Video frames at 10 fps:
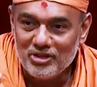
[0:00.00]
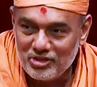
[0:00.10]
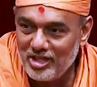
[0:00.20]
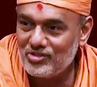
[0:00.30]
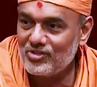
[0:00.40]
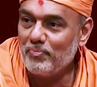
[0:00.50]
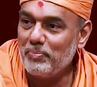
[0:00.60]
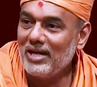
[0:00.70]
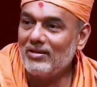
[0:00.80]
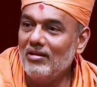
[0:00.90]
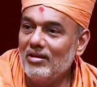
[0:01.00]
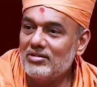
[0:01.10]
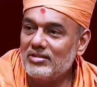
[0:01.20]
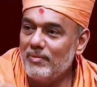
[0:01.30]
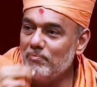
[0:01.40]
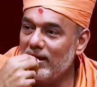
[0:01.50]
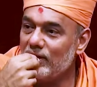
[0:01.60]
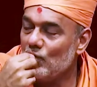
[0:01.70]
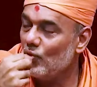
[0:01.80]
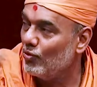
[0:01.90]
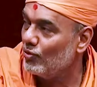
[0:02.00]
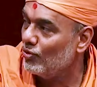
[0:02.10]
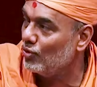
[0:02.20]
This practical step by you